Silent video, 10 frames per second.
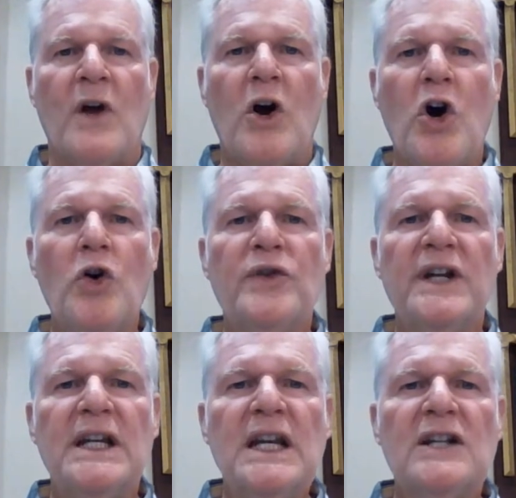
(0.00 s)
Oh, that
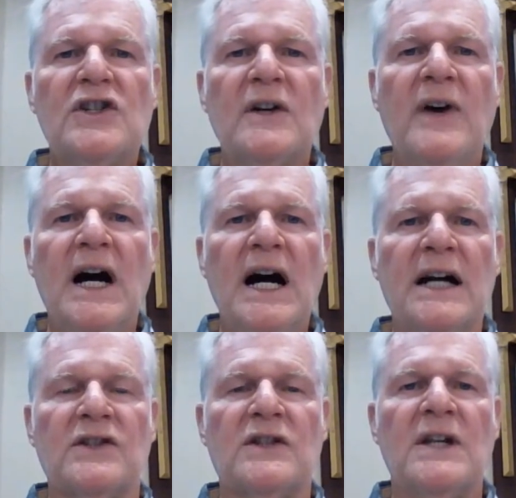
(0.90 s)
each of
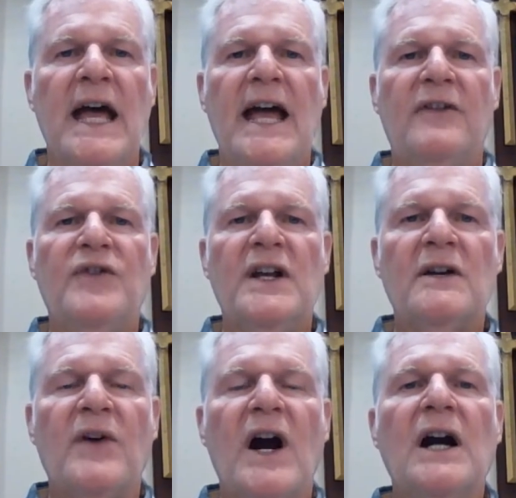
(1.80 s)
us at the end
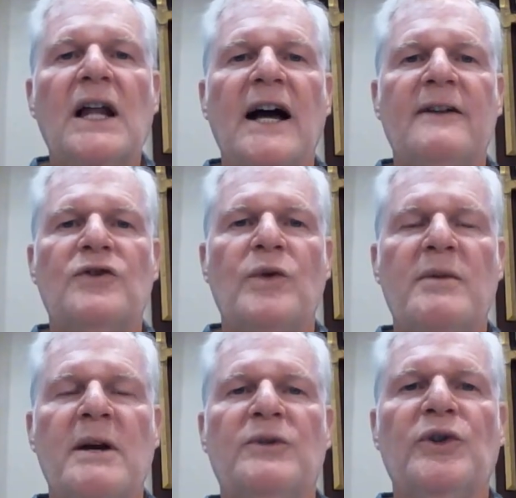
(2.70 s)
of our lives would be
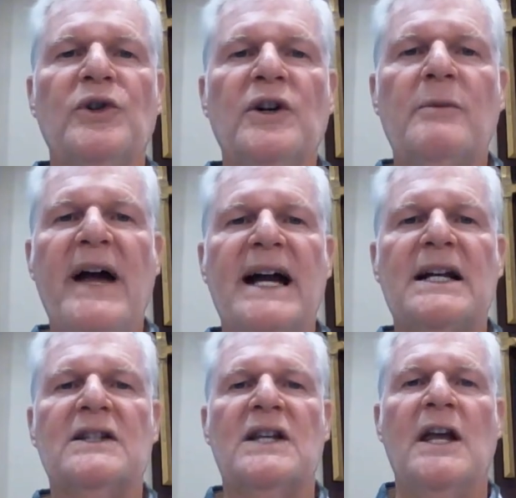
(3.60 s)
able to look back
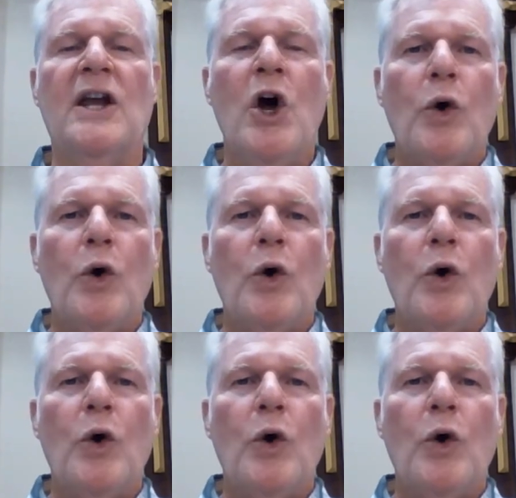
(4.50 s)
and say,